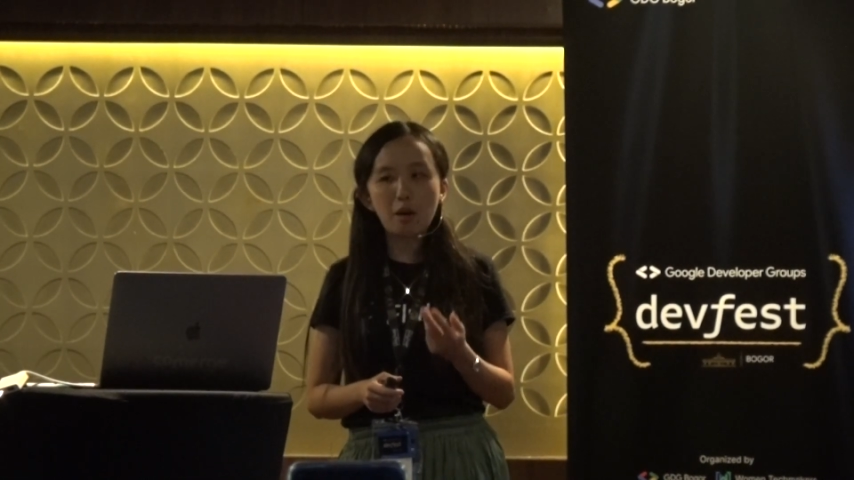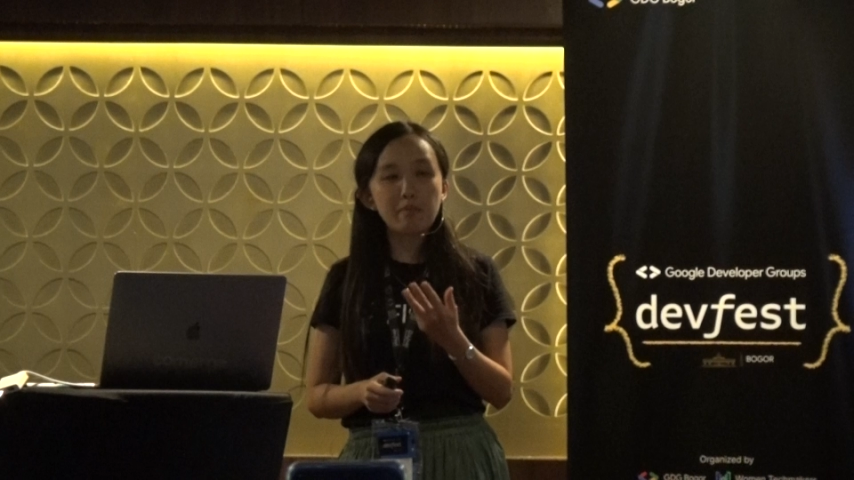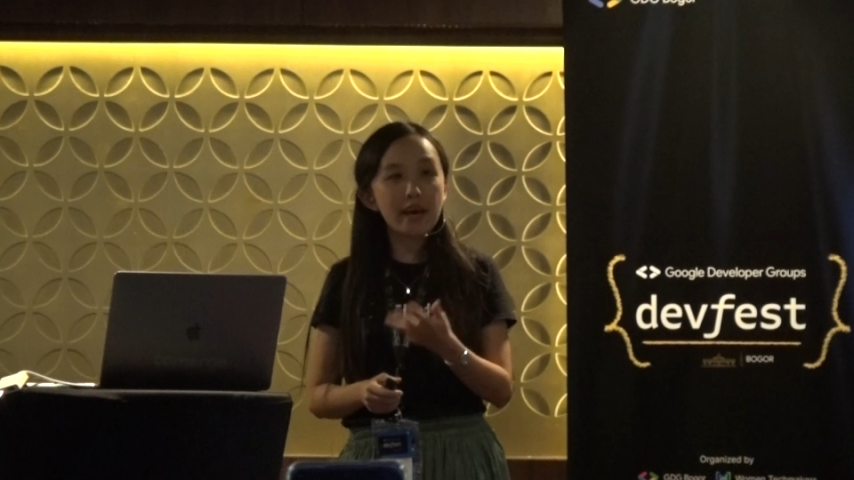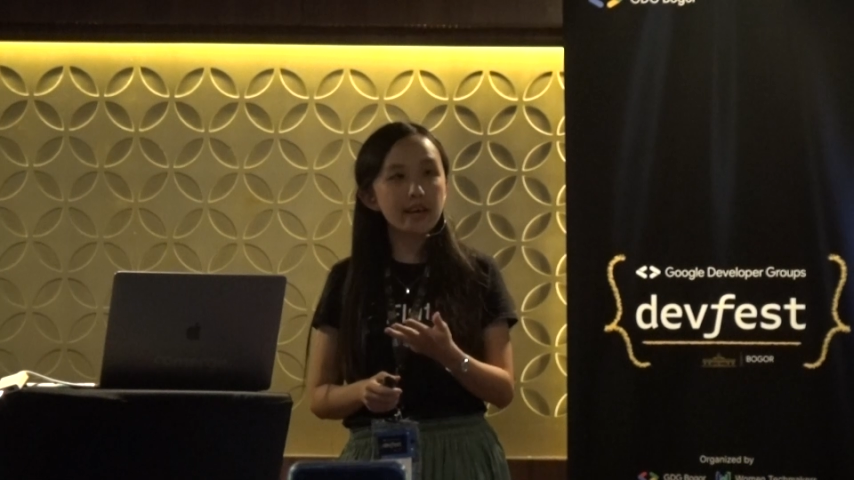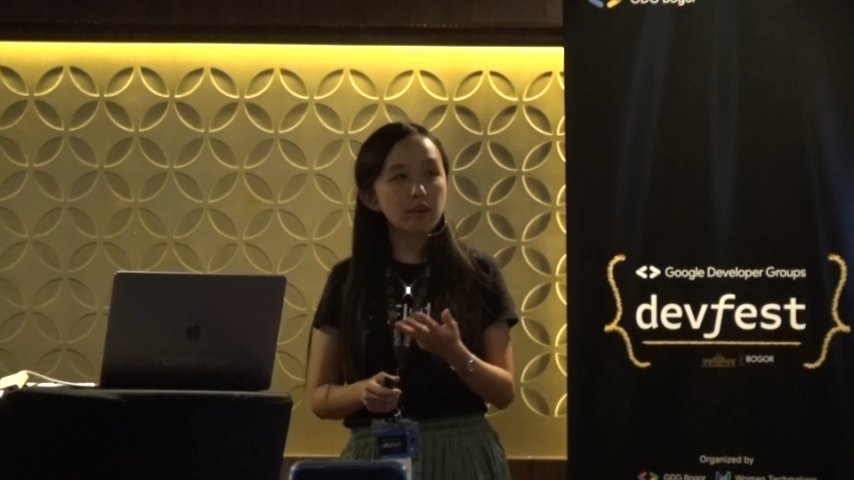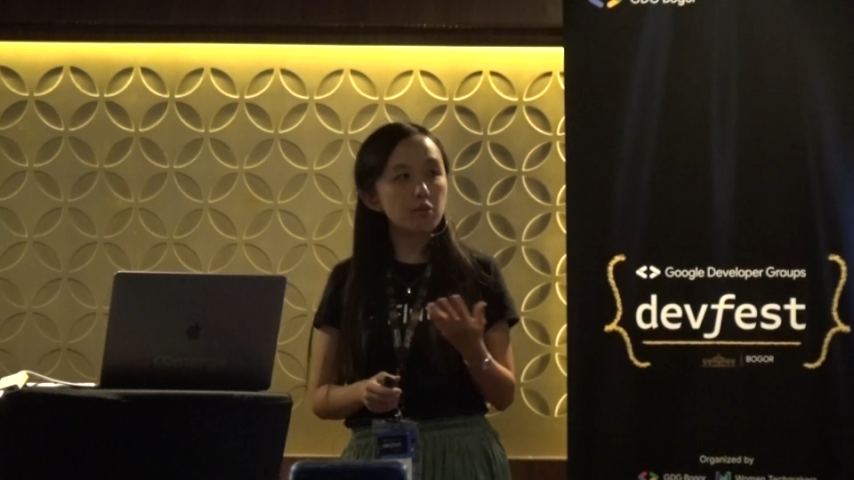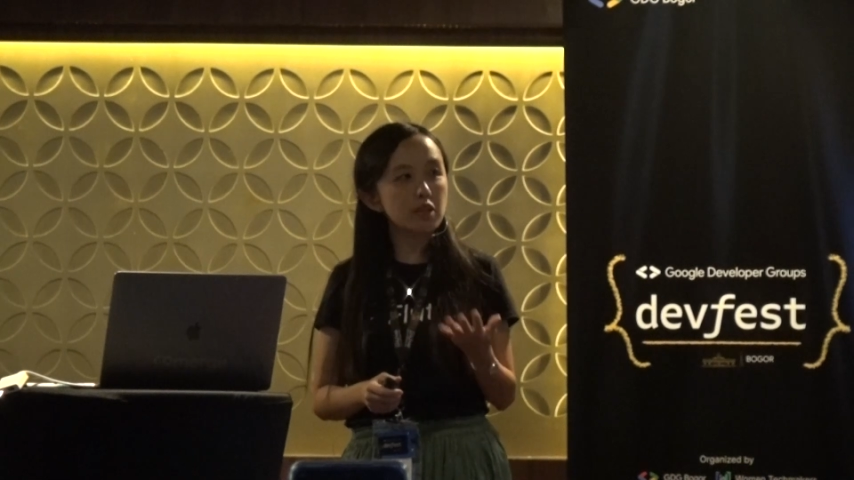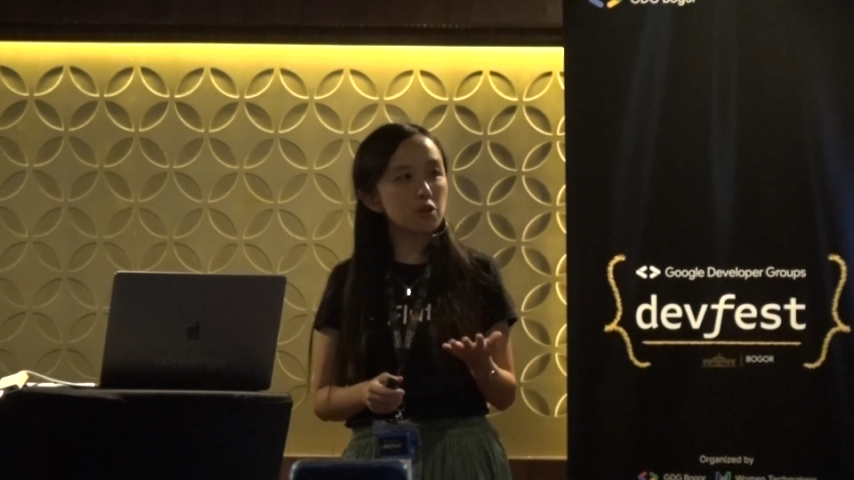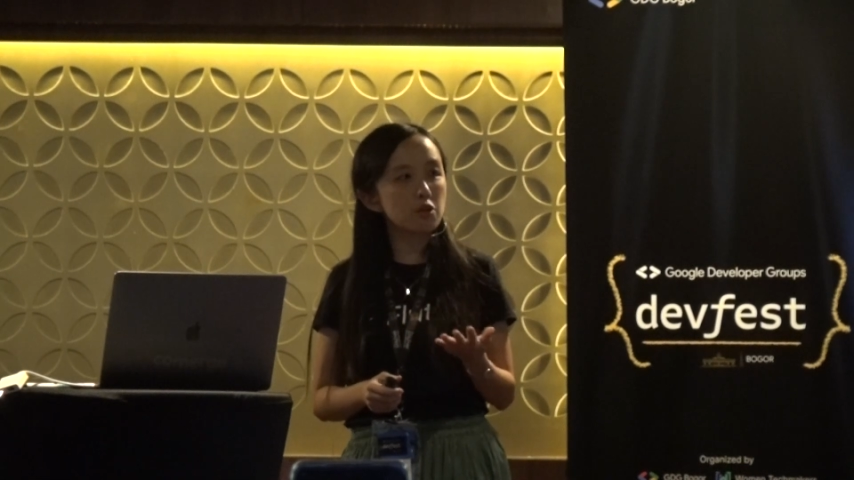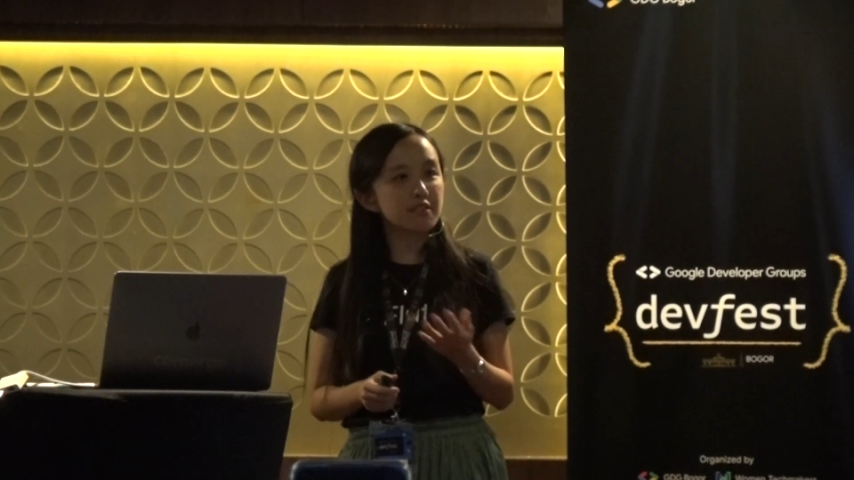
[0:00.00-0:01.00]
Mac,
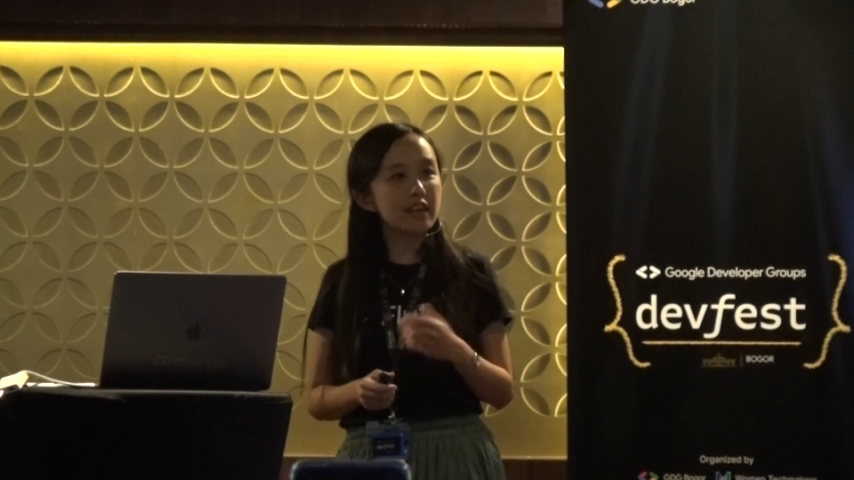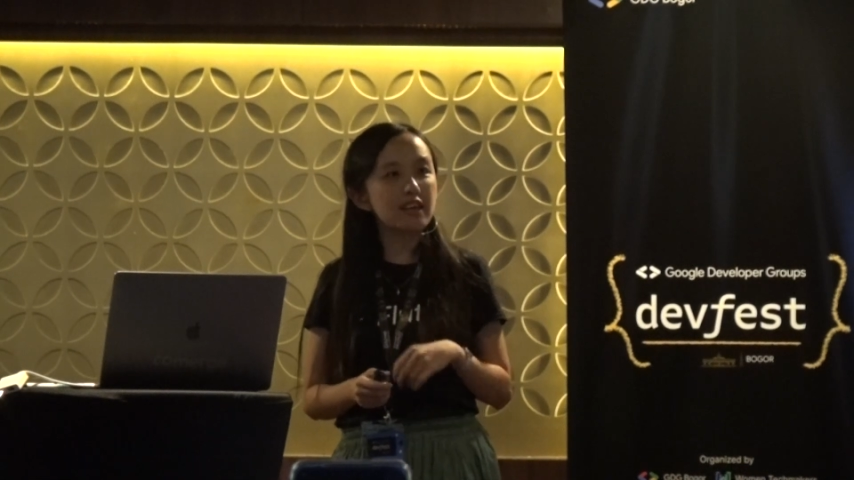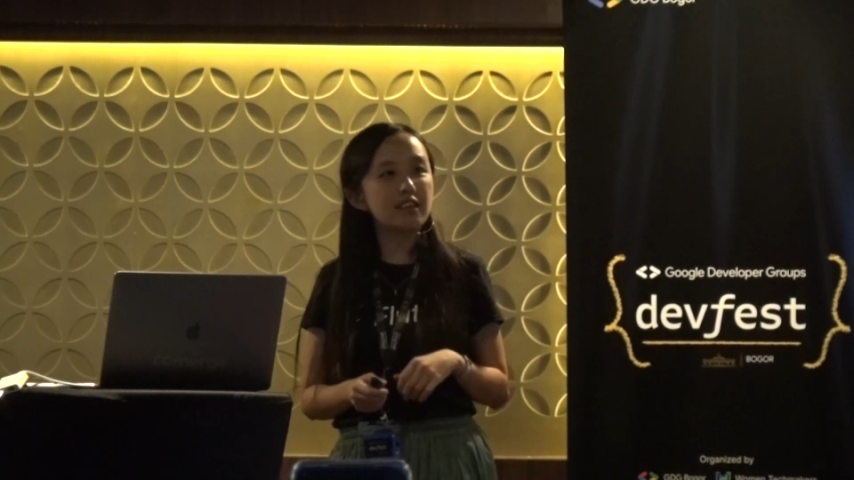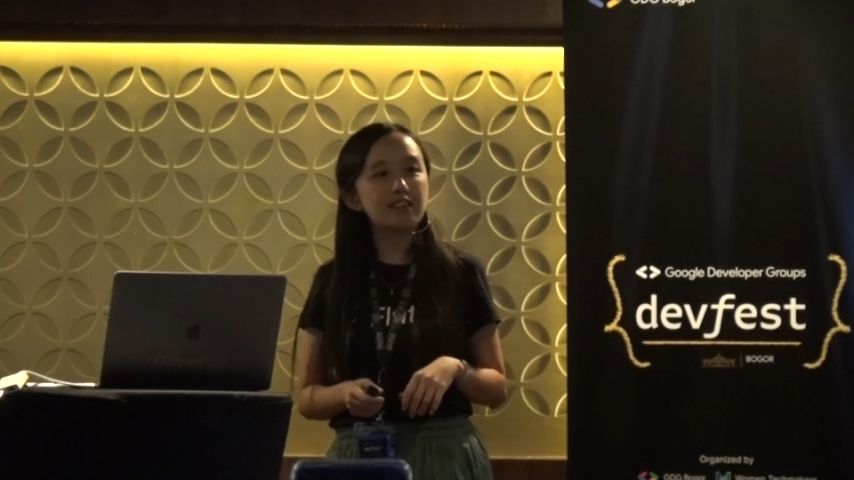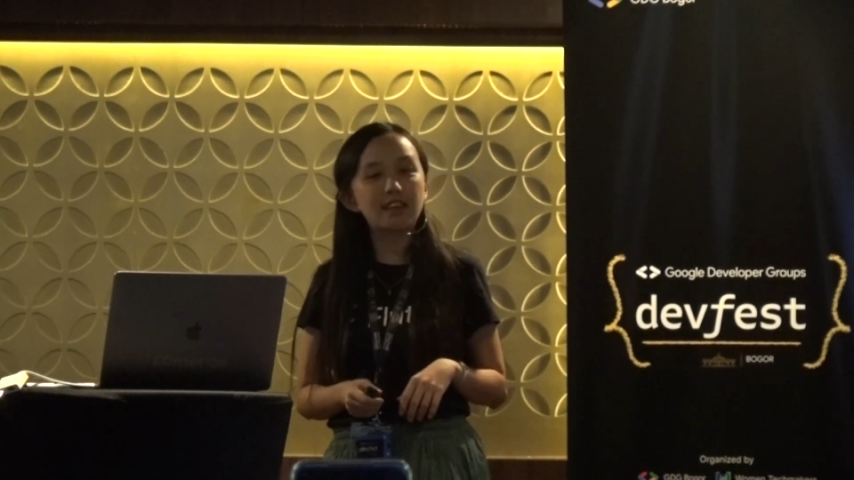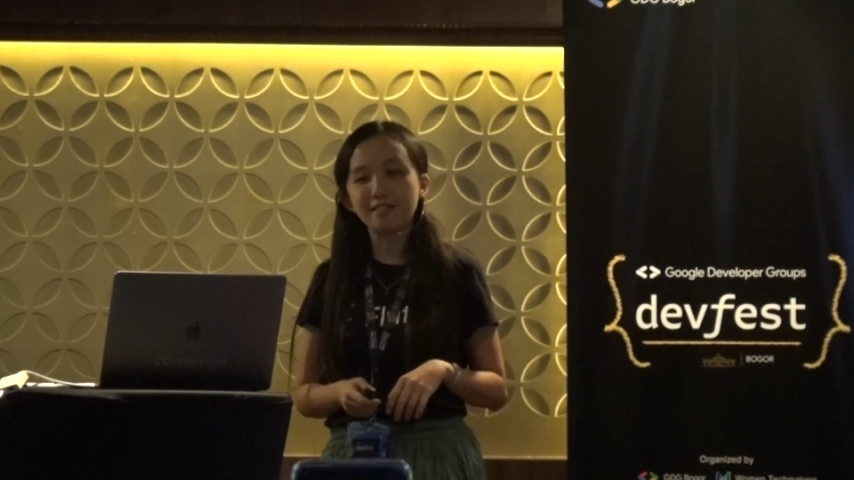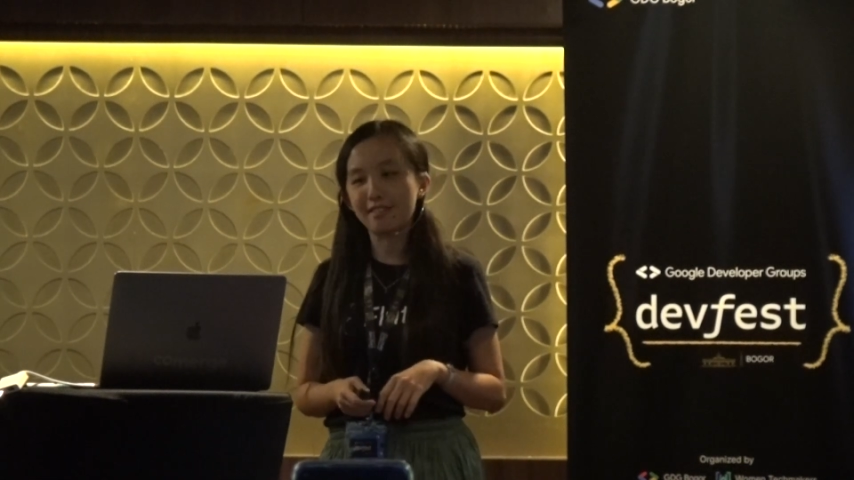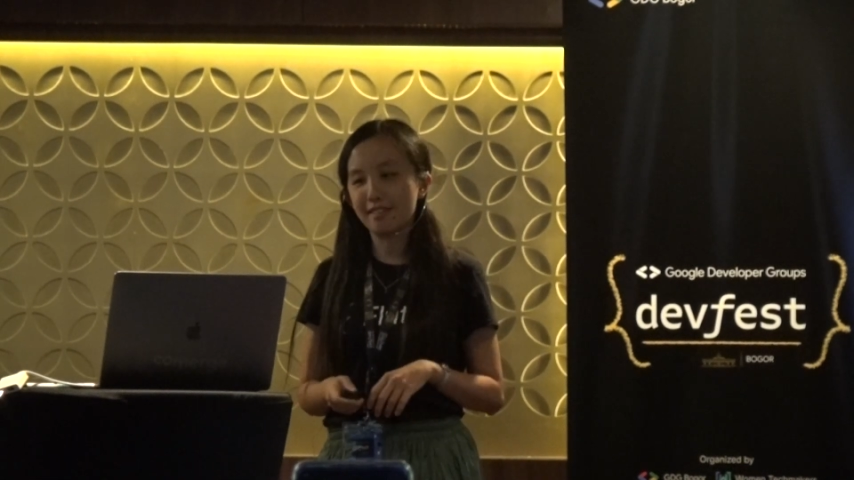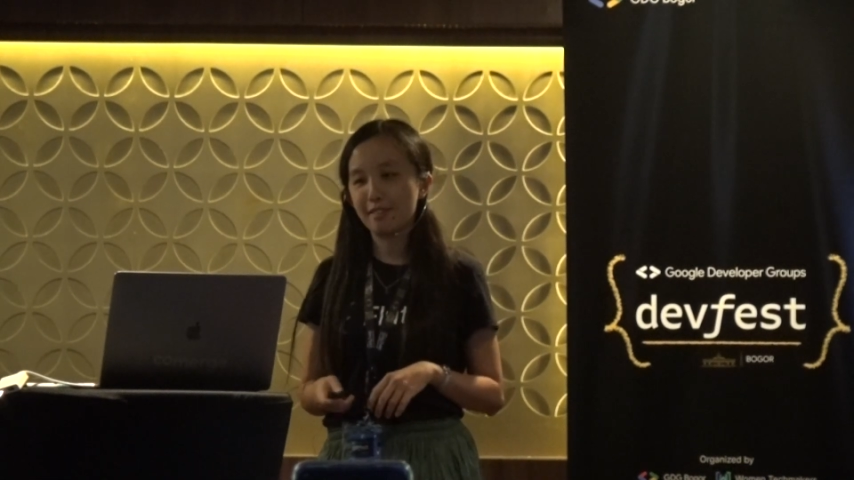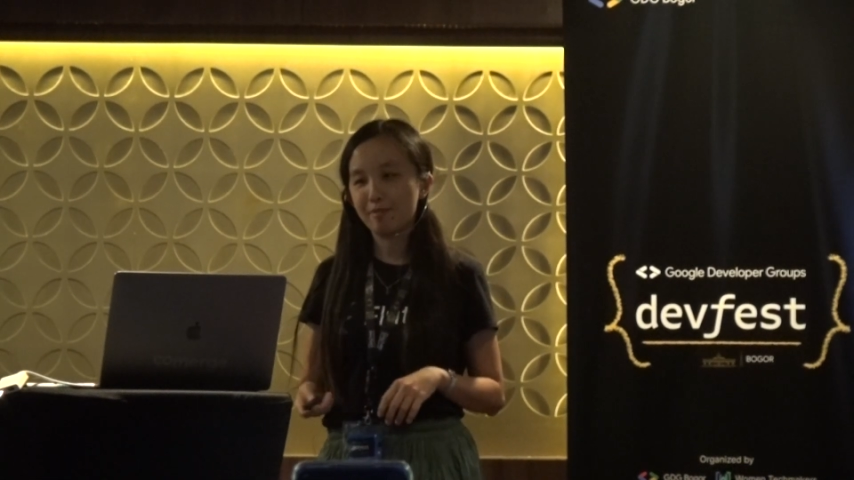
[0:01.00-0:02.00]
Windows, and Linux.